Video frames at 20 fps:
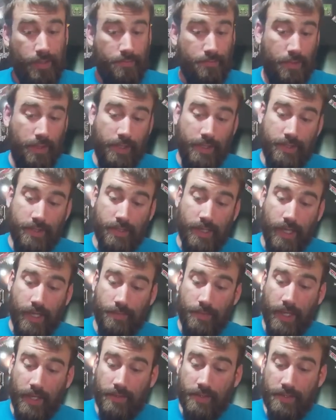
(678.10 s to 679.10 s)
pretty excited
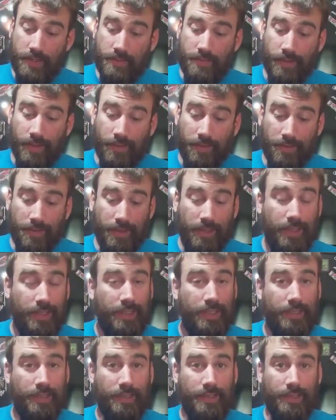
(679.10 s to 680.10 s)
about this build.
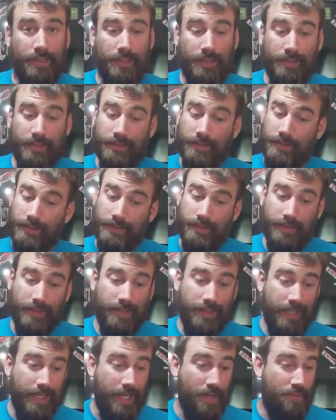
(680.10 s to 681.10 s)

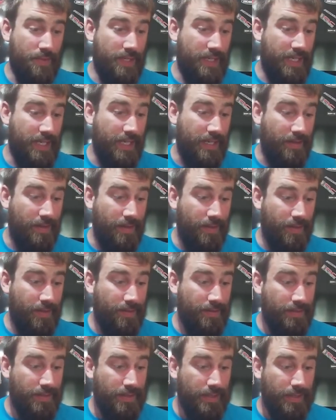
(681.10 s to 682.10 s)
Can't wait to get it
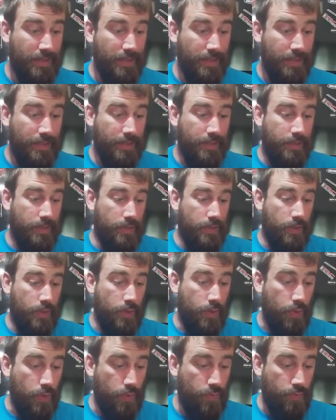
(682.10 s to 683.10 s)
done.
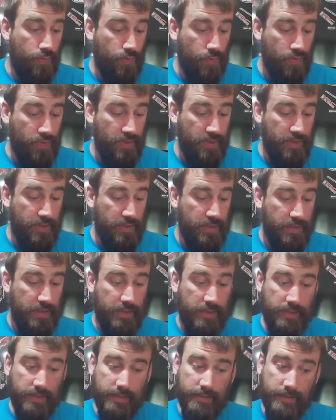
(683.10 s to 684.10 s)
Hopefully
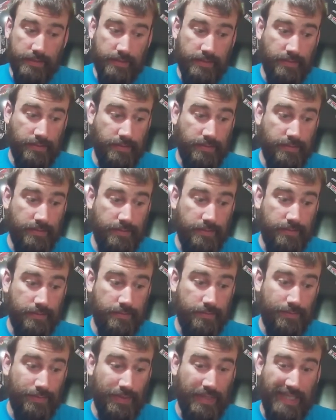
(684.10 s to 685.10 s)

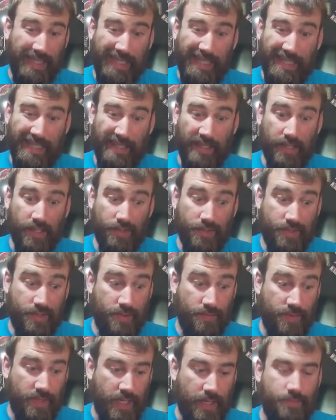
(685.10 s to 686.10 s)
we can get it done
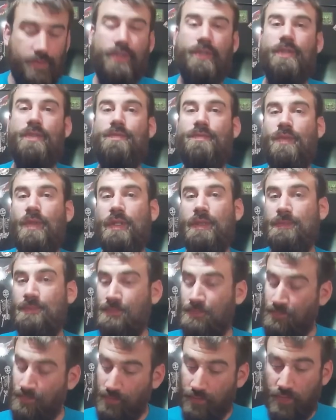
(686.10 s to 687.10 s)
sometime soon, but
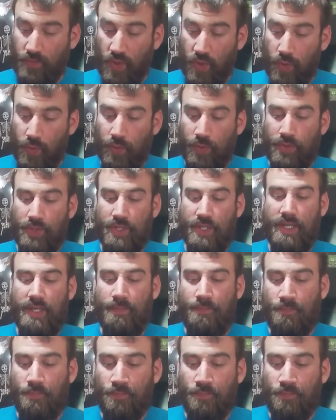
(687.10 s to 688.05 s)
we'll see.